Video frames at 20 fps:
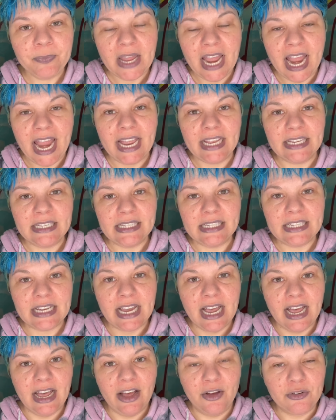And
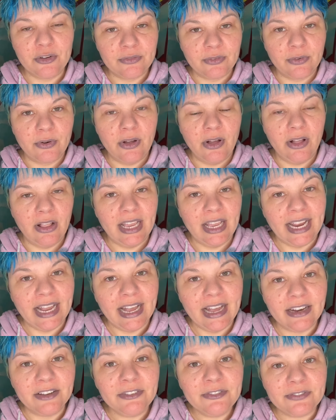overall, I
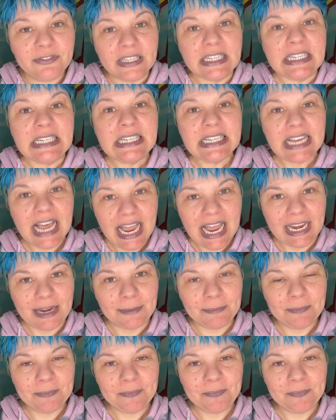had a fun time.